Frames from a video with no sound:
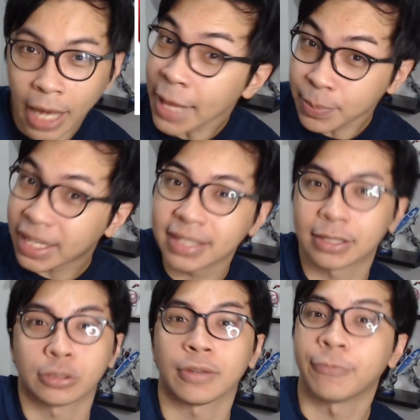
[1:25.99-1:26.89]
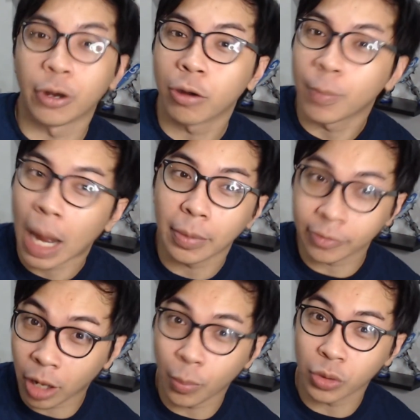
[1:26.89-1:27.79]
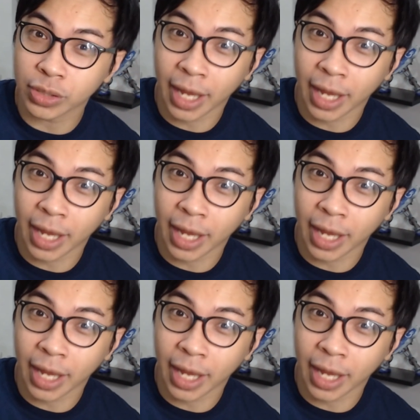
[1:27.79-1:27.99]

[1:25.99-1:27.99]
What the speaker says: And because there's a Funko Pop of almost